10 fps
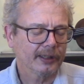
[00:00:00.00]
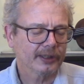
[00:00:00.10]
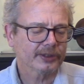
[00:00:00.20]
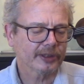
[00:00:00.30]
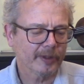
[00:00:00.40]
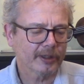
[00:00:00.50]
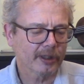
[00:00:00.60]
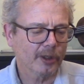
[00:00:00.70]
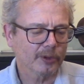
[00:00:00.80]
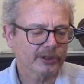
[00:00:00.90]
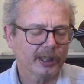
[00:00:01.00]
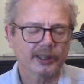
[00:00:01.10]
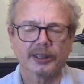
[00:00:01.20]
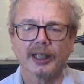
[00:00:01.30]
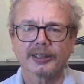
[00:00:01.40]
some of the notes
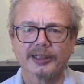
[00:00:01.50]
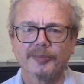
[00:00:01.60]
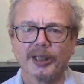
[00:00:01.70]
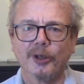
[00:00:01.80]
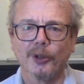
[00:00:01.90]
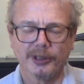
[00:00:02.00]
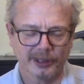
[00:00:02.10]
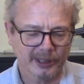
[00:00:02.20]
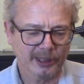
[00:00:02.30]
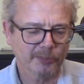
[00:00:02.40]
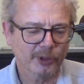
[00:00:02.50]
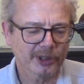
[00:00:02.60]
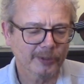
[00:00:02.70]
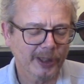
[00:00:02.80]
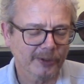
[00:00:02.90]
are actually a bit odd, and I'll
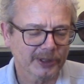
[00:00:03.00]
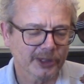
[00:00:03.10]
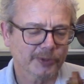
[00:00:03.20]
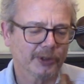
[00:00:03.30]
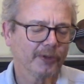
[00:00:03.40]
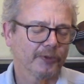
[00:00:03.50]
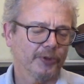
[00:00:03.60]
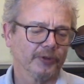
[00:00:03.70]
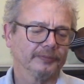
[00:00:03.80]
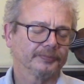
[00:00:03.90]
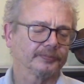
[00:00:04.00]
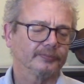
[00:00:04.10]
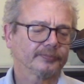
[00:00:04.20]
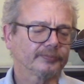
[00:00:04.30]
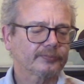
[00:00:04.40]
point them out as we go through.
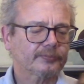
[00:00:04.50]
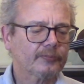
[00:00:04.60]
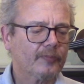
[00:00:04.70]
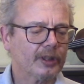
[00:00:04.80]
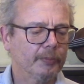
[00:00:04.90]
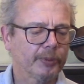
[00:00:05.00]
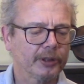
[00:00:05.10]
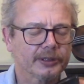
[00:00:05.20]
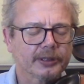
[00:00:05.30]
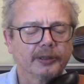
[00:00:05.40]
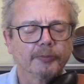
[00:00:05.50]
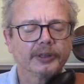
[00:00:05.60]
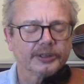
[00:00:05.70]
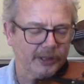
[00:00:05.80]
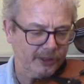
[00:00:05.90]
But we
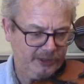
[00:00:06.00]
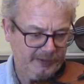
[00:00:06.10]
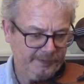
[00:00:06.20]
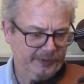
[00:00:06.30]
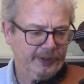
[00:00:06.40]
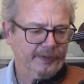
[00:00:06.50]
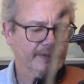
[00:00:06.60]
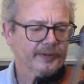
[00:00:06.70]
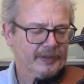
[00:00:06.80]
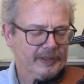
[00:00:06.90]
start off with